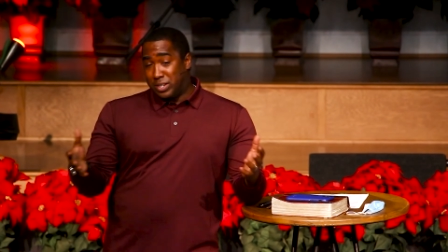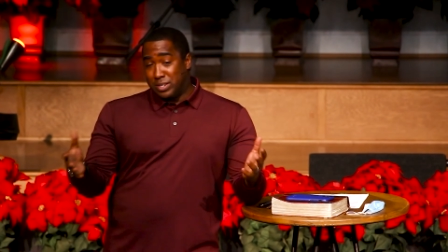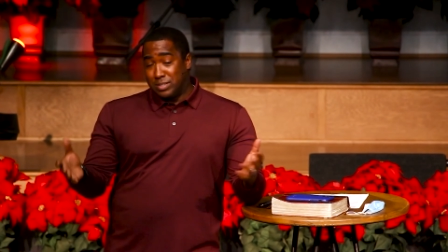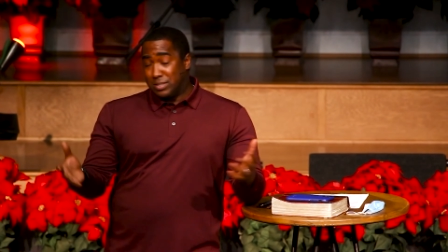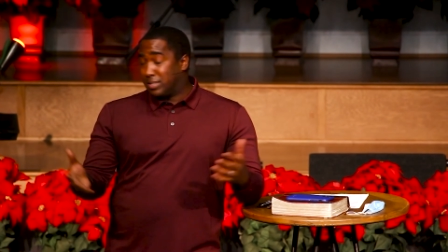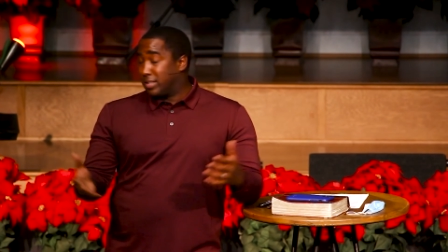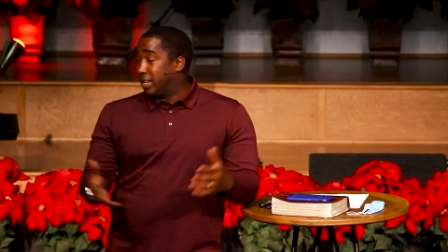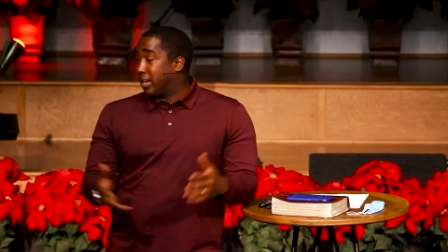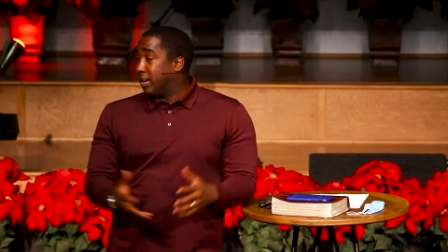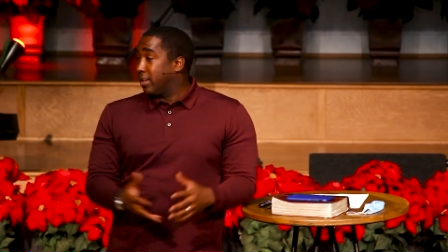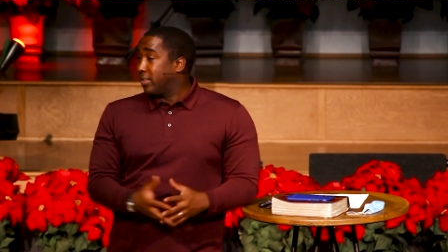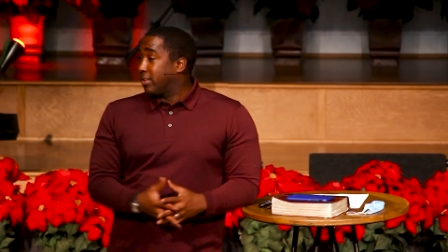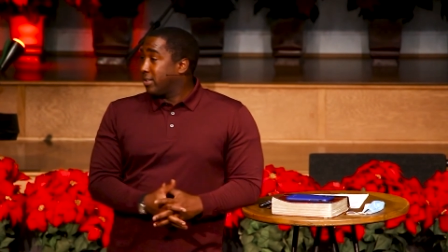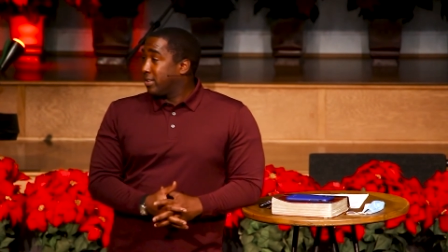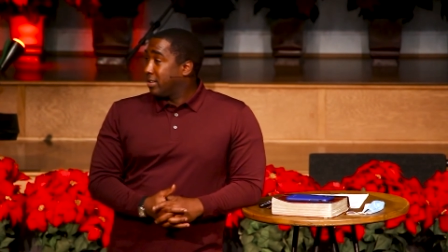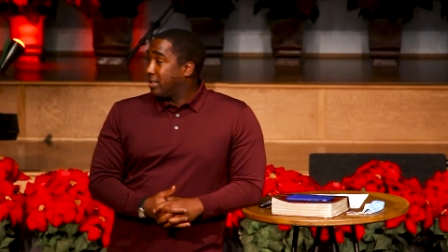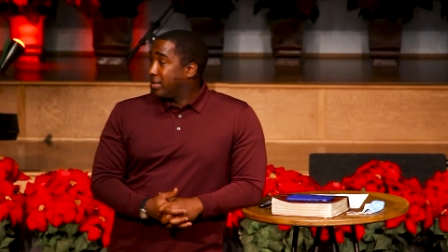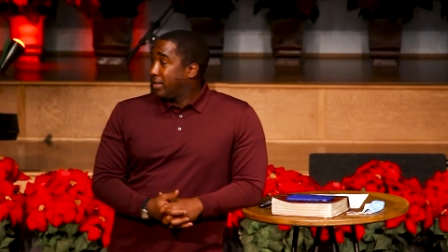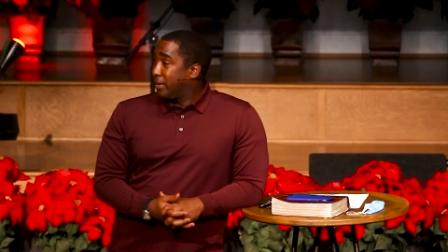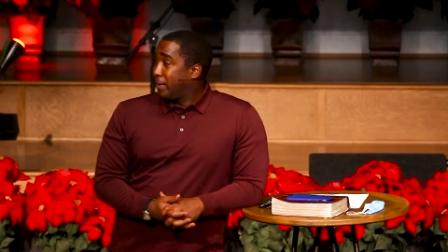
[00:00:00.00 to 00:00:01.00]
Jesus
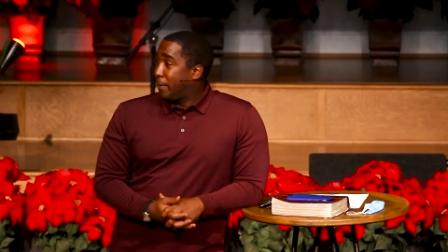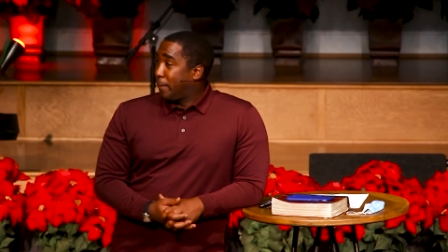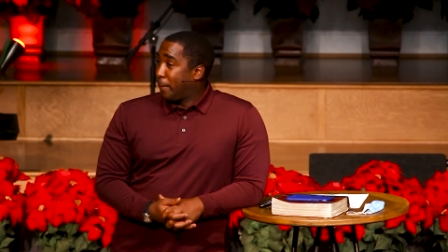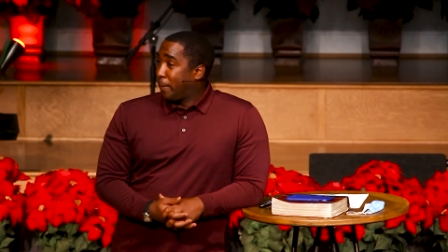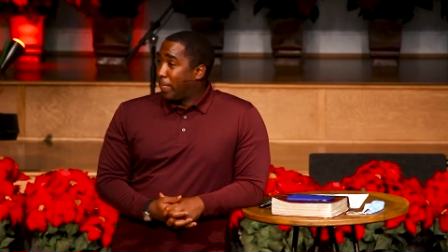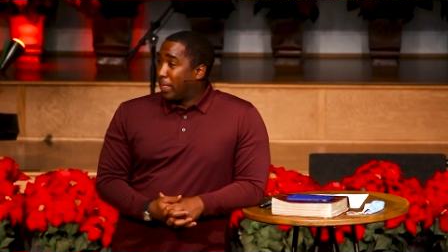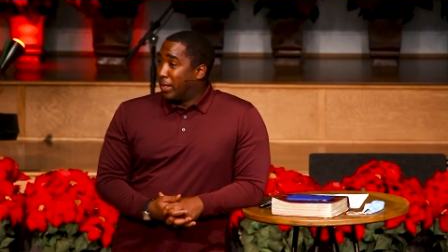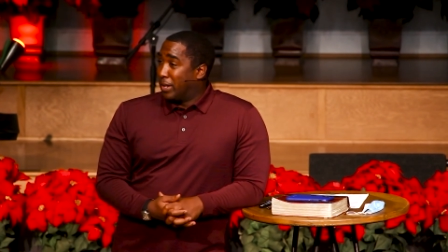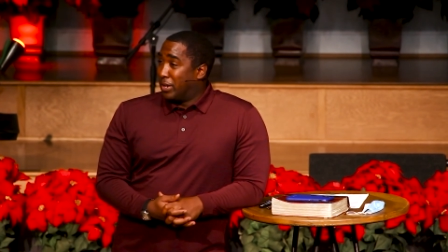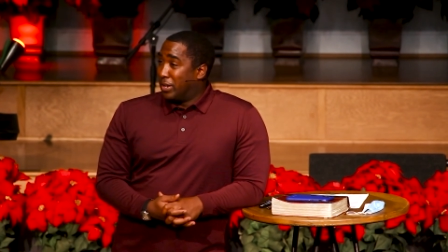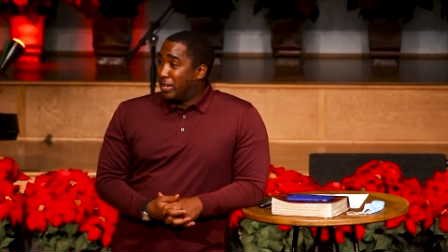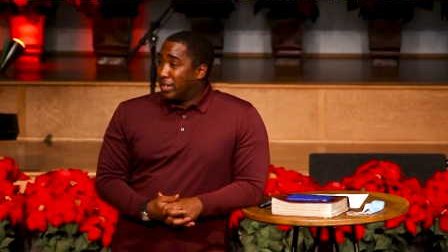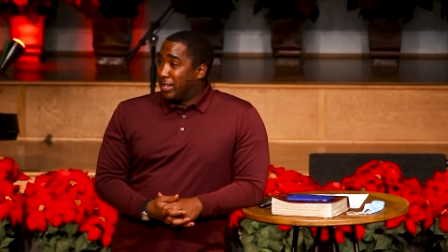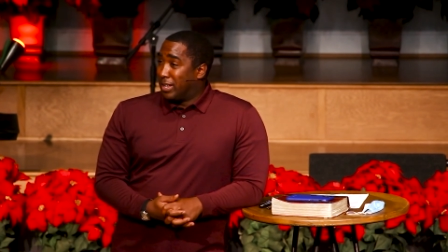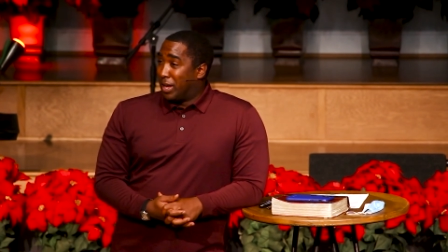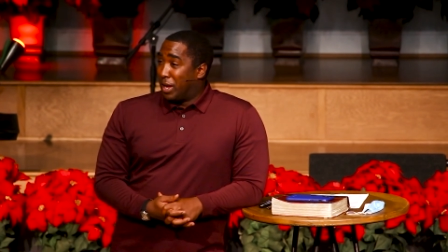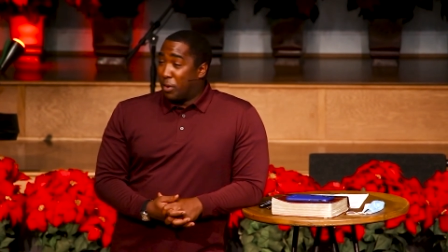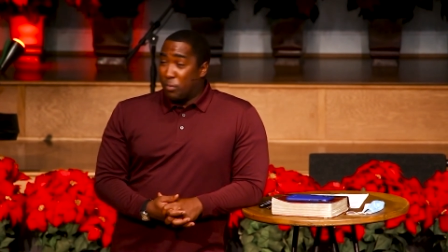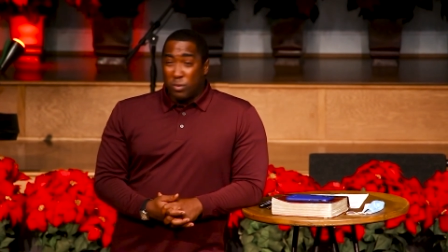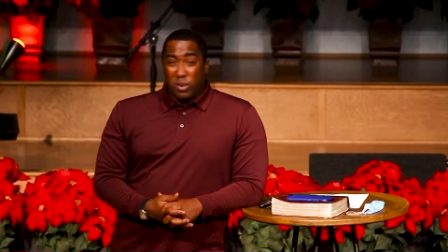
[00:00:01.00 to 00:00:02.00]
together.
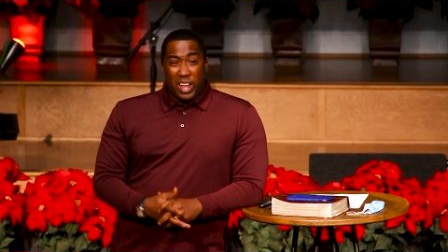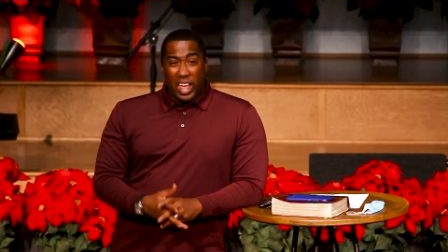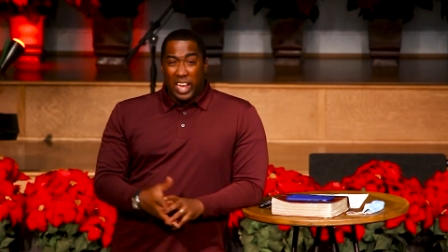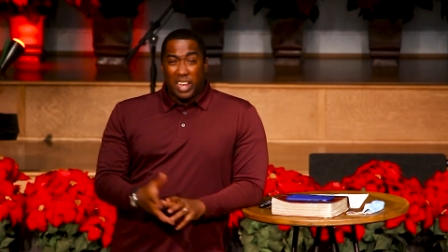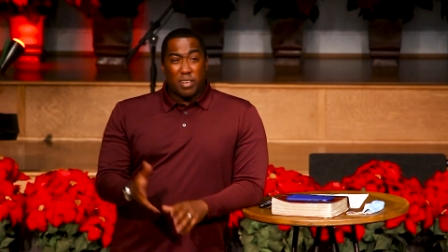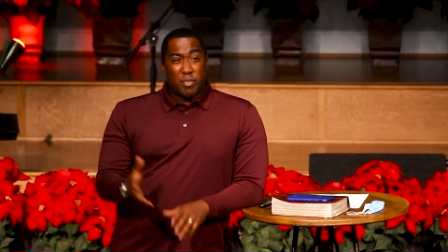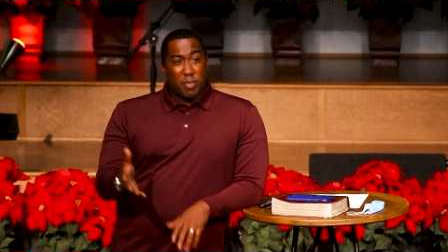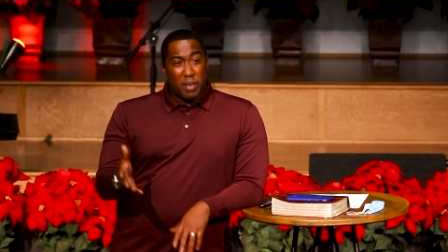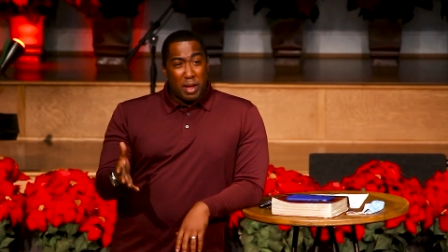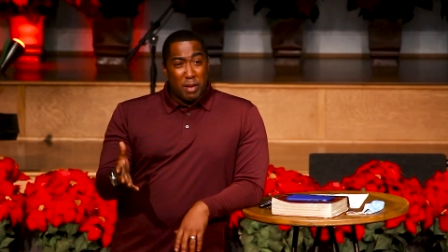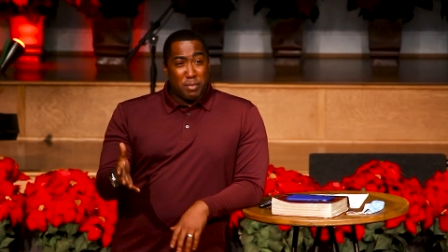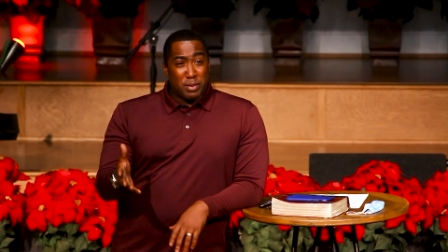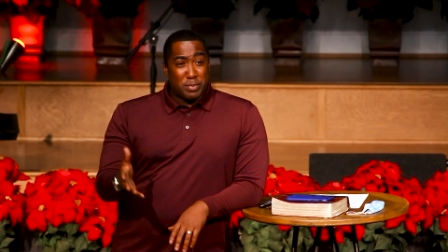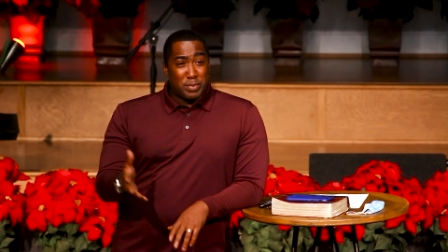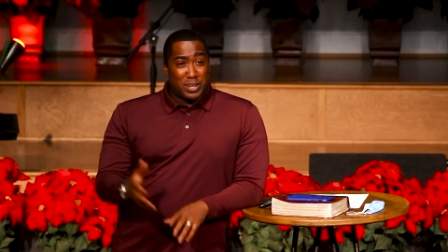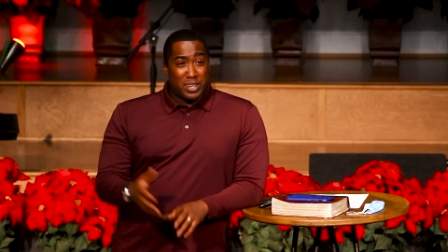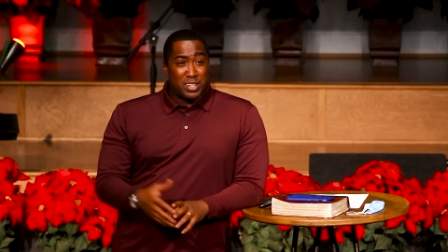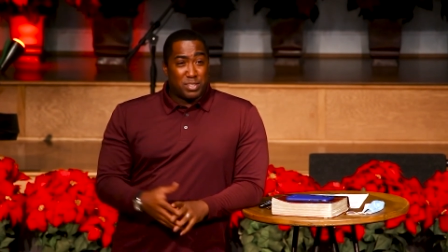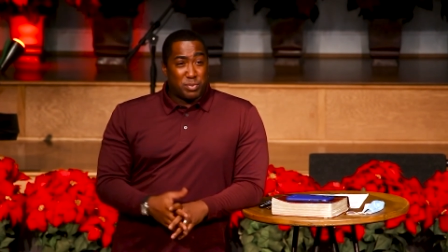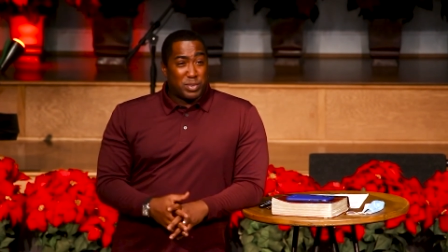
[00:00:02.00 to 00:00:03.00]
And we're like a
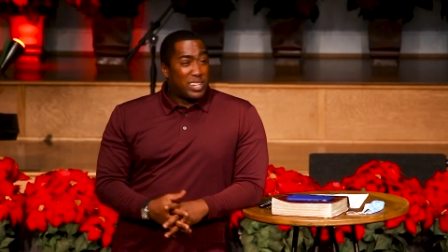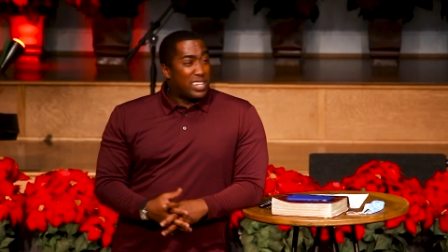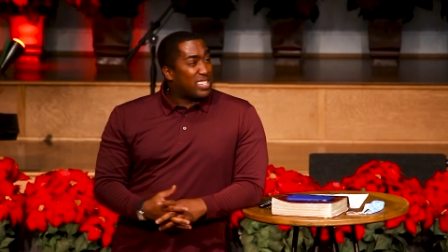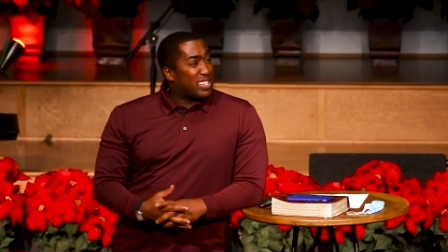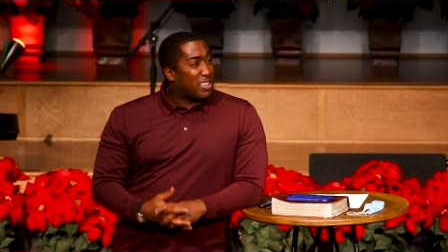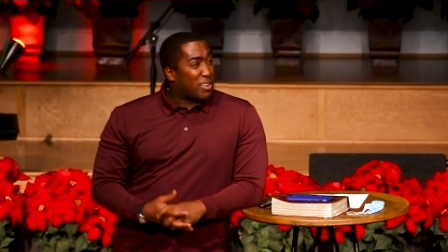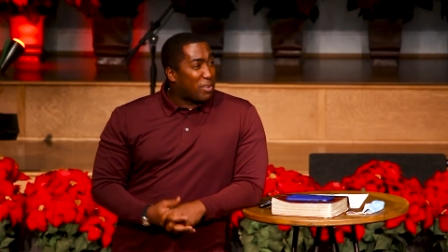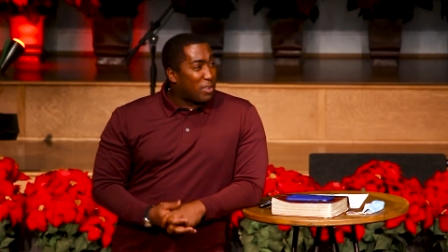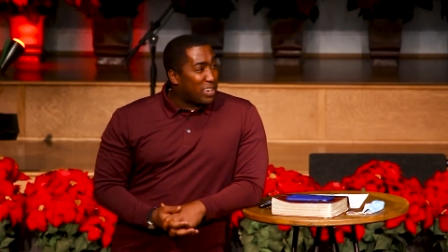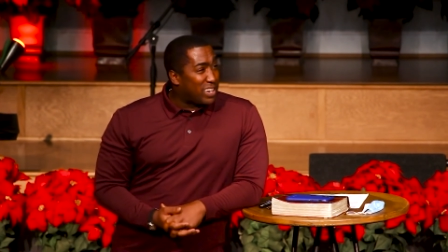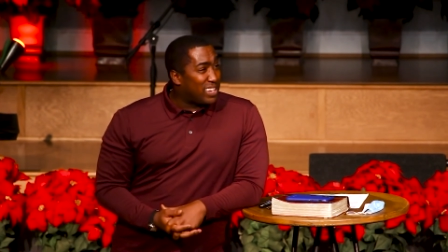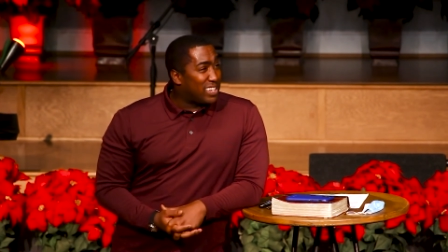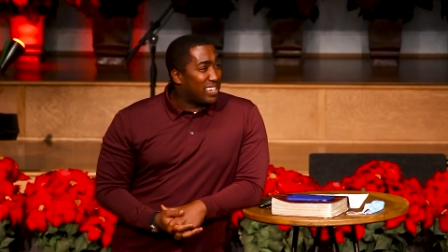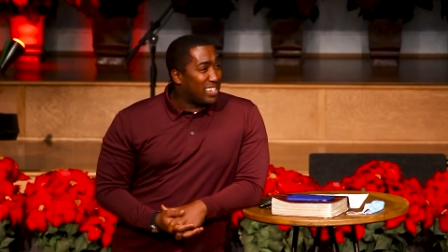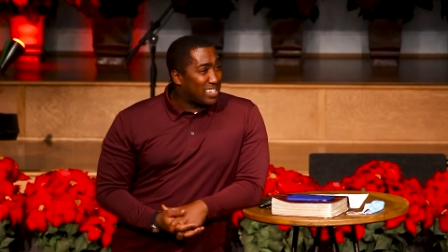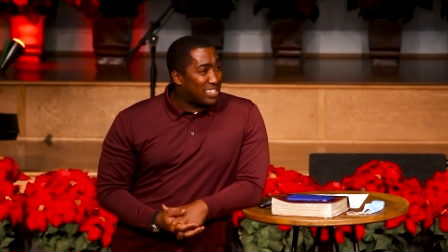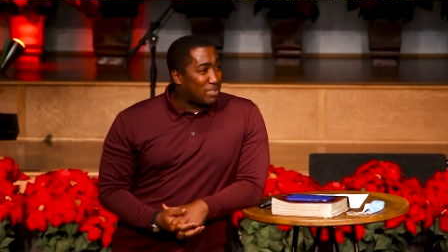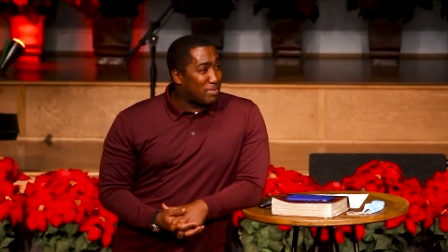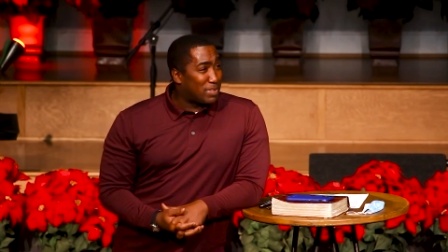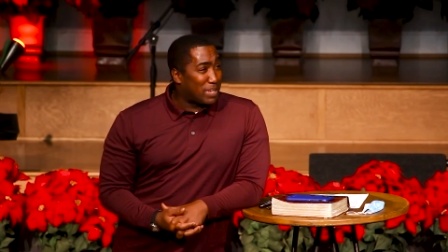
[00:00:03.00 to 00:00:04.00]
family because we disagree
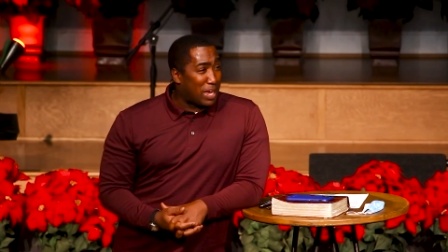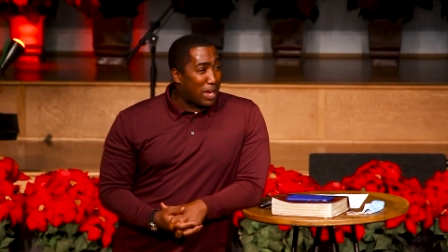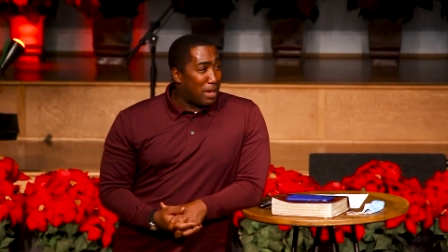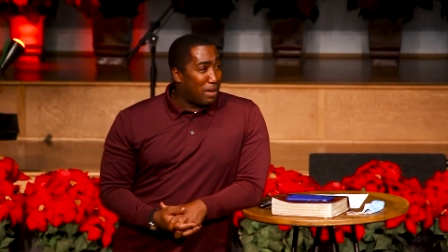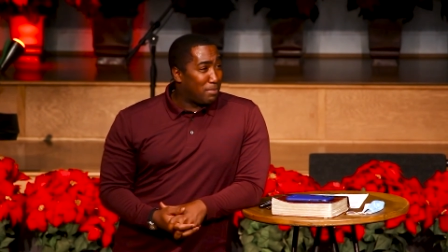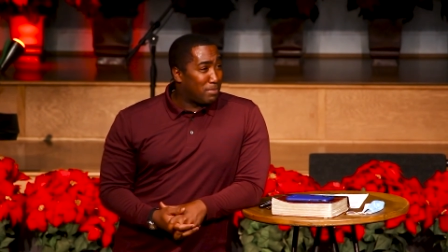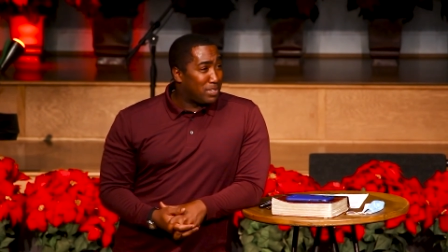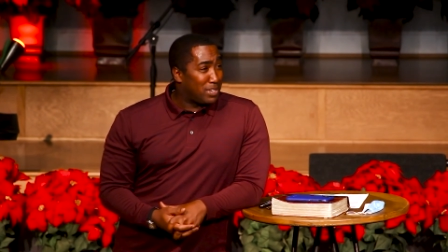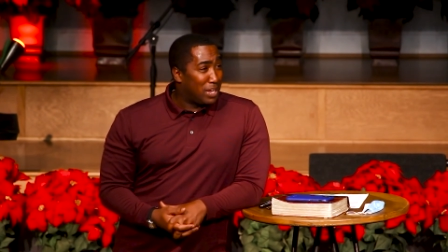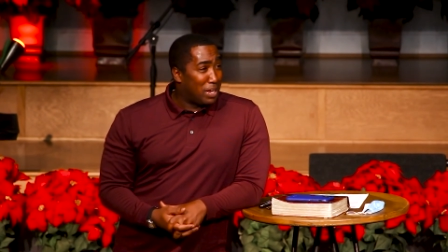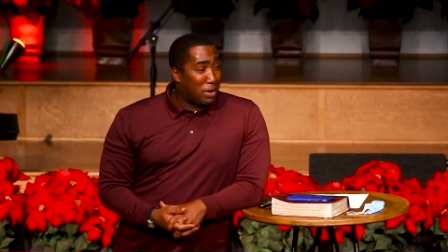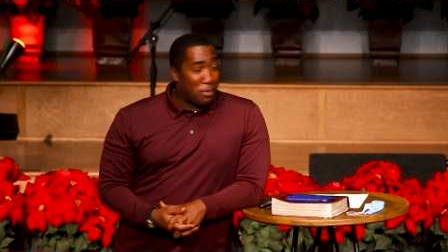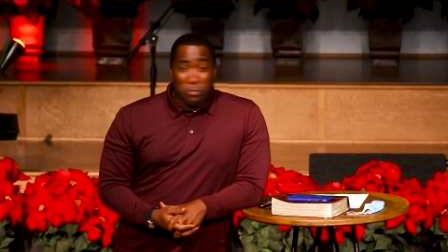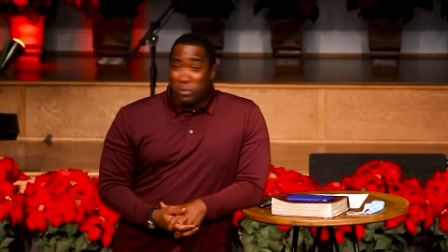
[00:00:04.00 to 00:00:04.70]
sometimes.